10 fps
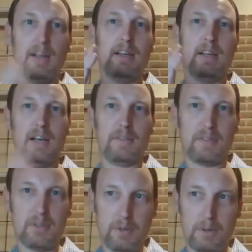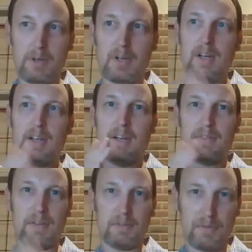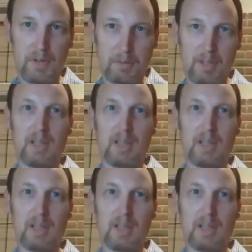You have to have your family